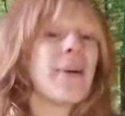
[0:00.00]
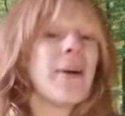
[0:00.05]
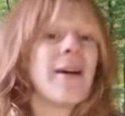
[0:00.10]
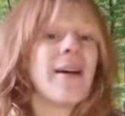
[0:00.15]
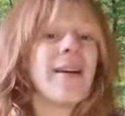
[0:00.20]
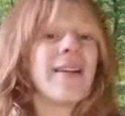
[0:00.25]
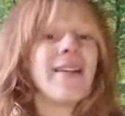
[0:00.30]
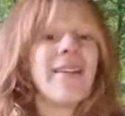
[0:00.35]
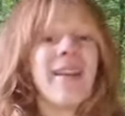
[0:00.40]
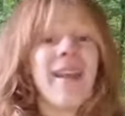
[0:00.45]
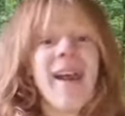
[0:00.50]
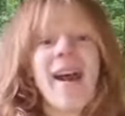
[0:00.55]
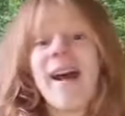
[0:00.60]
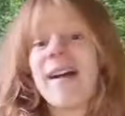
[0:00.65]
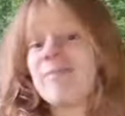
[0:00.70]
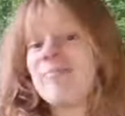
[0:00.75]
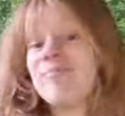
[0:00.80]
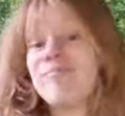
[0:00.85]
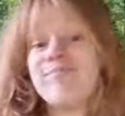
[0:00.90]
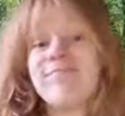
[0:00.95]
but
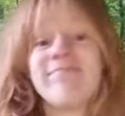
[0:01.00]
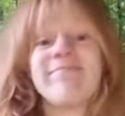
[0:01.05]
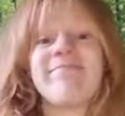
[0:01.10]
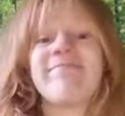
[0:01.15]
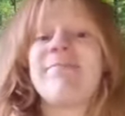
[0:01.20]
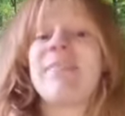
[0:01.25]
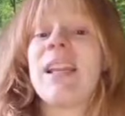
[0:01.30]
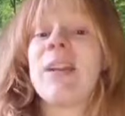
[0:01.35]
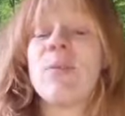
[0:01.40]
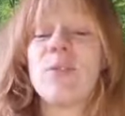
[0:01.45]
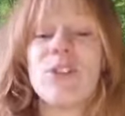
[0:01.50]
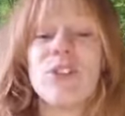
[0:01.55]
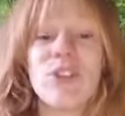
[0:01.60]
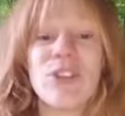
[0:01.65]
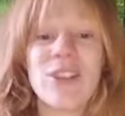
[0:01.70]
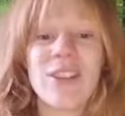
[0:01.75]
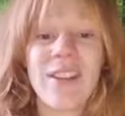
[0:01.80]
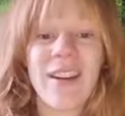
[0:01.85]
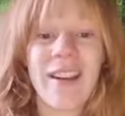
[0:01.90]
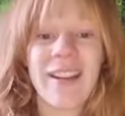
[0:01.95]
yeah, it
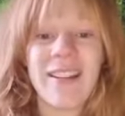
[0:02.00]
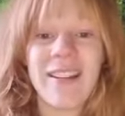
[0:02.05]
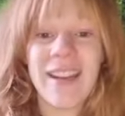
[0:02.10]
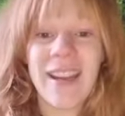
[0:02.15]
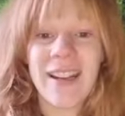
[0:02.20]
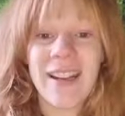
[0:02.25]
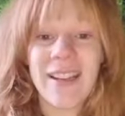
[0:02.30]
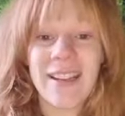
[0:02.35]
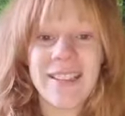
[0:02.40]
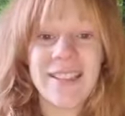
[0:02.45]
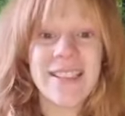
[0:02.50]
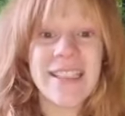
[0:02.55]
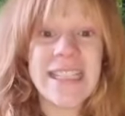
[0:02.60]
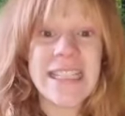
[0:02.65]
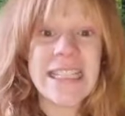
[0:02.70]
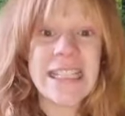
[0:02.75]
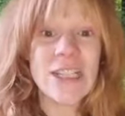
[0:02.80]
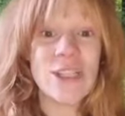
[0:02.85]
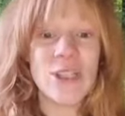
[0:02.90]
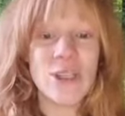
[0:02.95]
was just an idea and I
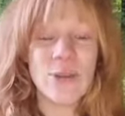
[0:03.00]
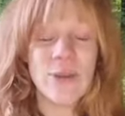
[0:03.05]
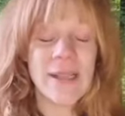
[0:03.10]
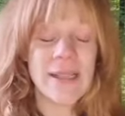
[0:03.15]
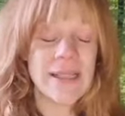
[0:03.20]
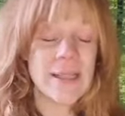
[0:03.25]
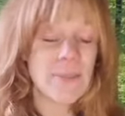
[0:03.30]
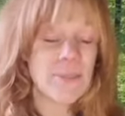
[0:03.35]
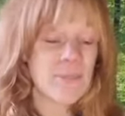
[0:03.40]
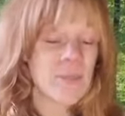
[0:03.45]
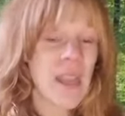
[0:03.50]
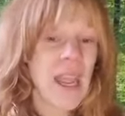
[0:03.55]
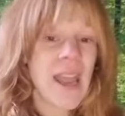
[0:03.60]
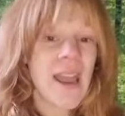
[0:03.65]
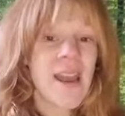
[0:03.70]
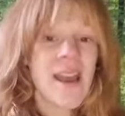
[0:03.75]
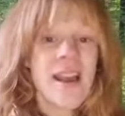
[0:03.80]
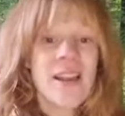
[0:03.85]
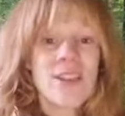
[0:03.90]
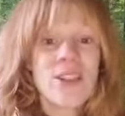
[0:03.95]
didn't do it.
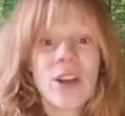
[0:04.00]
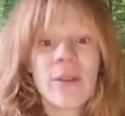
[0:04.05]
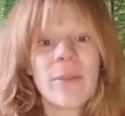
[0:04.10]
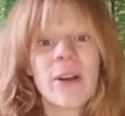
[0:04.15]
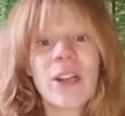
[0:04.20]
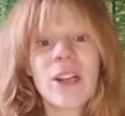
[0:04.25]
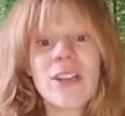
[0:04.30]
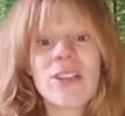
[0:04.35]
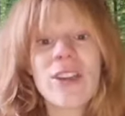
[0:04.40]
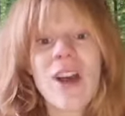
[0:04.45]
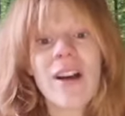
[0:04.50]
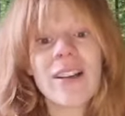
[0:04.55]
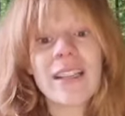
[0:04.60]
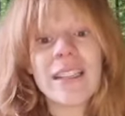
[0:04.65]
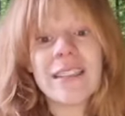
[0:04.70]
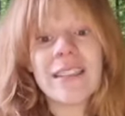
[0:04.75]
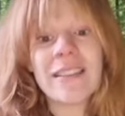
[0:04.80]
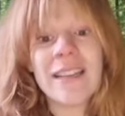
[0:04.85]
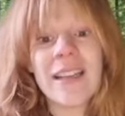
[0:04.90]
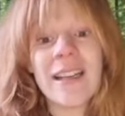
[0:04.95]
So I'm gonna
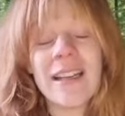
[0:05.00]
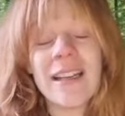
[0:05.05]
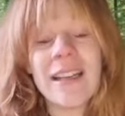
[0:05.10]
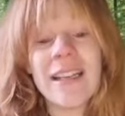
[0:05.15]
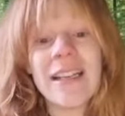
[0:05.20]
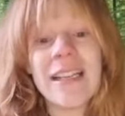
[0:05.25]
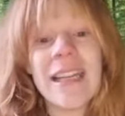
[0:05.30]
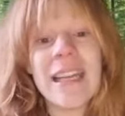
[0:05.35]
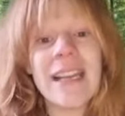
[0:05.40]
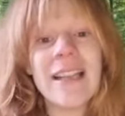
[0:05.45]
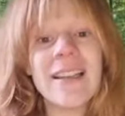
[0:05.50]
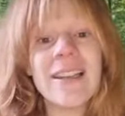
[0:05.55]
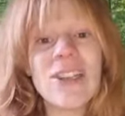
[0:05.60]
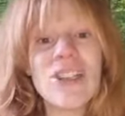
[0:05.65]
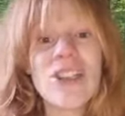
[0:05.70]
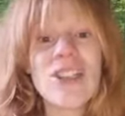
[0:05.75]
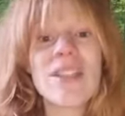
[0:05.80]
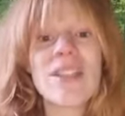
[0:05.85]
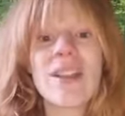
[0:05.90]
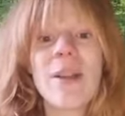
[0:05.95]
talk in
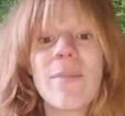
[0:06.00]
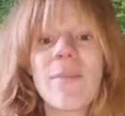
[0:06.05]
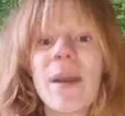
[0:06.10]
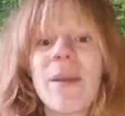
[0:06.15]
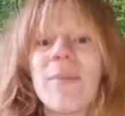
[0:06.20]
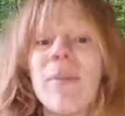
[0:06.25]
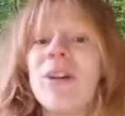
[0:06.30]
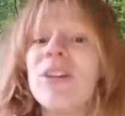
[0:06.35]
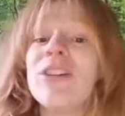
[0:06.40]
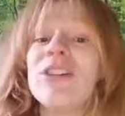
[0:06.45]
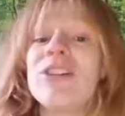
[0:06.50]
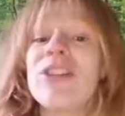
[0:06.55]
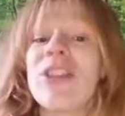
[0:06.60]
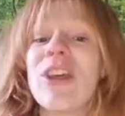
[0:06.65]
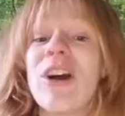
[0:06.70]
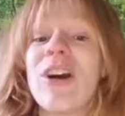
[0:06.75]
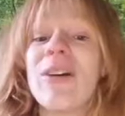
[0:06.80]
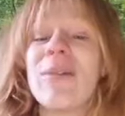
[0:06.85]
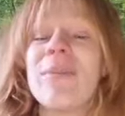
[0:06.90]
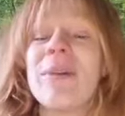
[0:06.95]
English. It's not my mother
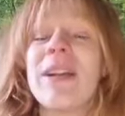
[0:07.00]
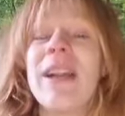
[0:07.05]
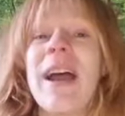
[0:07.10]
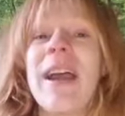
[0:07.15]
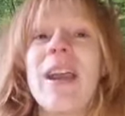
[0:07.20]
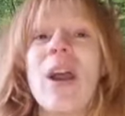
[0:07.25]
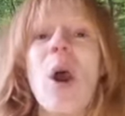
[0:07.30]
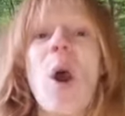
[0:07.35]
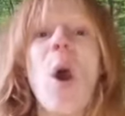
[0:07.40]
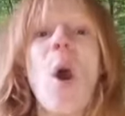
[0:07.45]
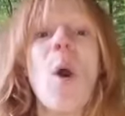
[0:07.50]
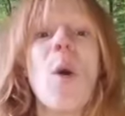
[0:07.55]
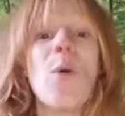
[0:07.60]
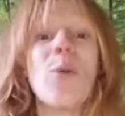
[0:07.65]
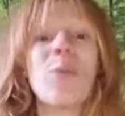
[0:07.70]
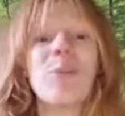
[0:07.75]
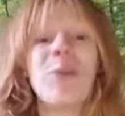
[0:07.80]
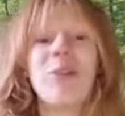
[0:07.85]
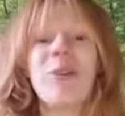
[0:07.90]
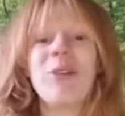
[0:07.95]
tongue, but I
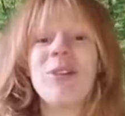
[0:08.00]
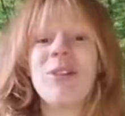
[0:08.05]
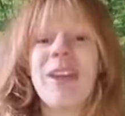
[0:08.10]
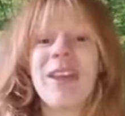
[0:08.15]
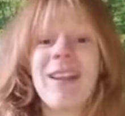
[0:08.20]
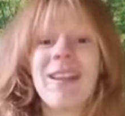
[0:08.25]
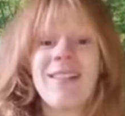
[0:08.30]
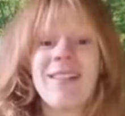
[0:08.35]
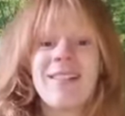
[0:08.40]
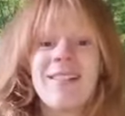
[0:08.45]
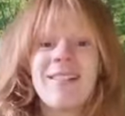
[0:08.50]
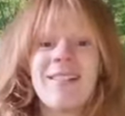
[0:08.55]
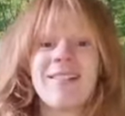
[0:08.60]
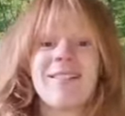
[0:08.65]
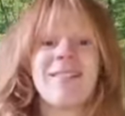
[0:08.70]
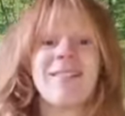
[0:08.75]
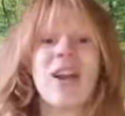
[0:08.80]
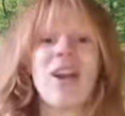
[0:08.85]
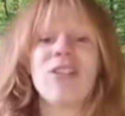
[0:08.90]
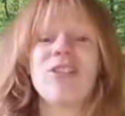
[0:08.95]
hope you can
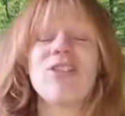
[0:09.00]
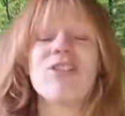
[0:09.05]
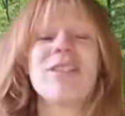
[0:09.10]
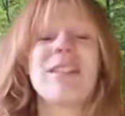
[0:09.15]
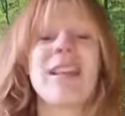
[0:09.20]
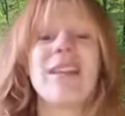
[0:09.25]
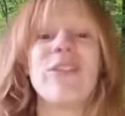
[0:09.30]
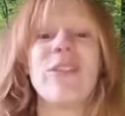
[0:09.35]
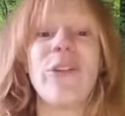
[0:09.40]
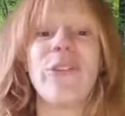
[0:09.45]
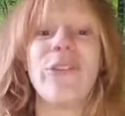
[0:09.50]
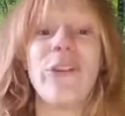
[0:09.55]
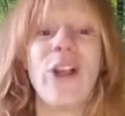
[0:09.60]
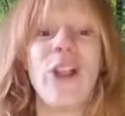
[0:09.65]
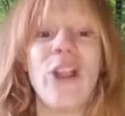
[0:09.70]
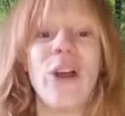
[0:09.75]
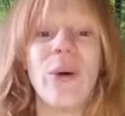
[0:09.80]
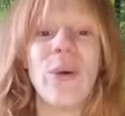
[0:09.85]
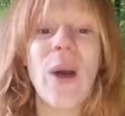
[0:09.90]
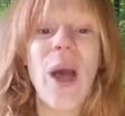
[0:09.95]
understand or
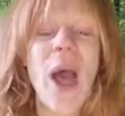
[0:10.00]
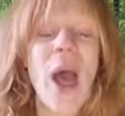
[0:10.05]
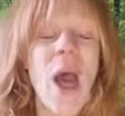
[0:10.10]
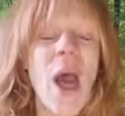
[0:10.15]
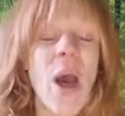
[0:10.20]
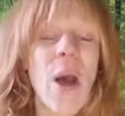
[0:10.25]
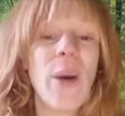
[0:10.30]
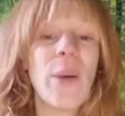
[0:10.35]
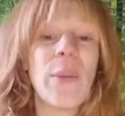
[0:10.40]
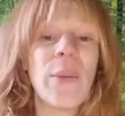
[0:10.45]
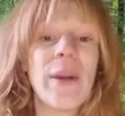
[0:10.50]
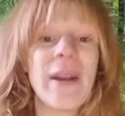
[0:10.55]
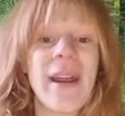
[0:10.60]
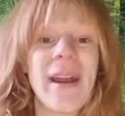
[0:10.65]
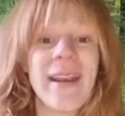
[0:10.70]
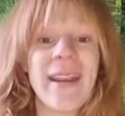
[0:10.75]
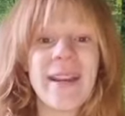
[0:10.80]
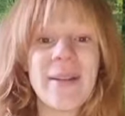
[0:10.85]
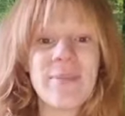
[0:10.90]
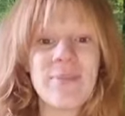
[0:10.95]
follow
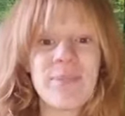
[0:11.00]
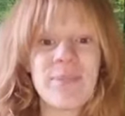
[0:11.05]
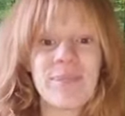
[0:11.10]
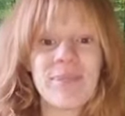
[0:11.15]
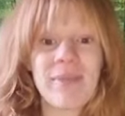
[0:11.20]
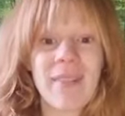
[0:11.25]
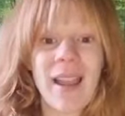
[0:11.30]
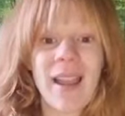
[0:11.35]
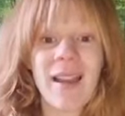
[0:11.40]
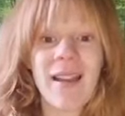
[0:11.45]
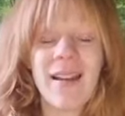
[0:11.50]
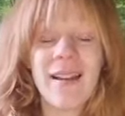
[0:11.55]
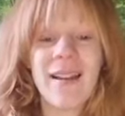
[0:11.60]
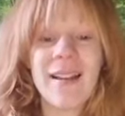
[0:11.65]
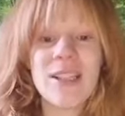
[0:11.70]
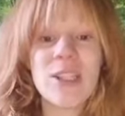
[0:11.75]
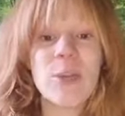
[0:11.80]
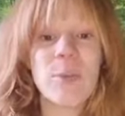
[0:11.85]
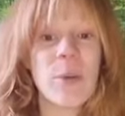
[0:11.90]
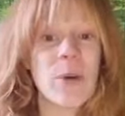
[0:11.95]
what I am
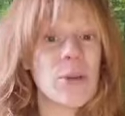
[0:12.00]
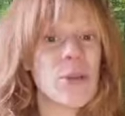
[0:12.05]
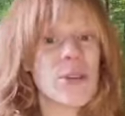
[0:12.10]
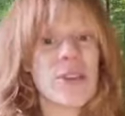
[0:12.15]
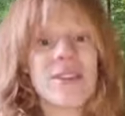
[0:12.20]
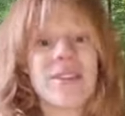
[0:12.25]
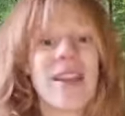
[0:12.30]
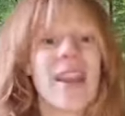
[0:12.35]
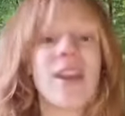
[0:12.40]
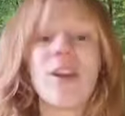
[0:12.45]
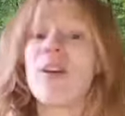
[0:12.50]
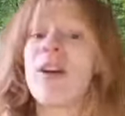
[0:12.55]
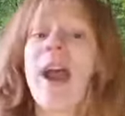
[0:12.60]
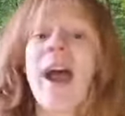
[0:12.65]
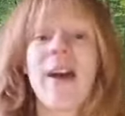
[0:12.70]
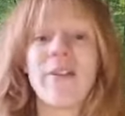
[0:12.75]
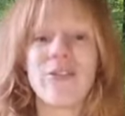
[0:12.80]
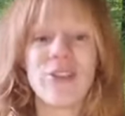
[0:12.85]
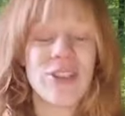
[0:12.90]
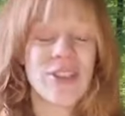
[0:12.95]
supposed to say
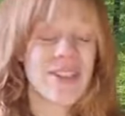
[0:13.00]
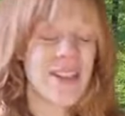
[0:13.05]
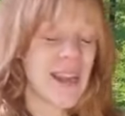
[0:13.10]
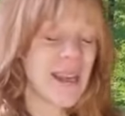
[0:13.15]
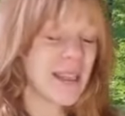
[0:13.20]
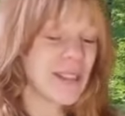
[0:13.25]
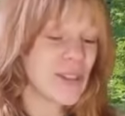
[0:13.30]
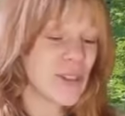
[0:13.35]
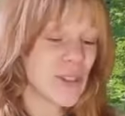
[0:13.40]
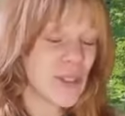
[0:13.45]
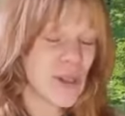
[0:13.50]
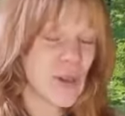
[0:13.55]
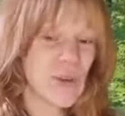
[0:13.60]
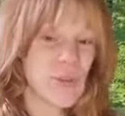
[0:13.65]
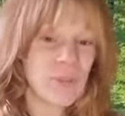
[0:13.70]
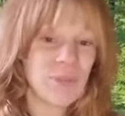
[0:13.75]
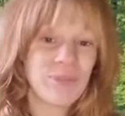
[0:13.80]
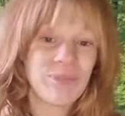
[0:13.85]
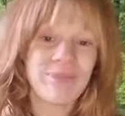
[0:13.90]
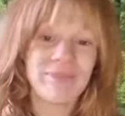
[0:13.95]
or have to say to
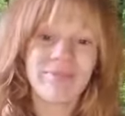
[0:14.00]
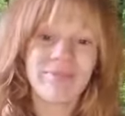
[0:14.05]
you.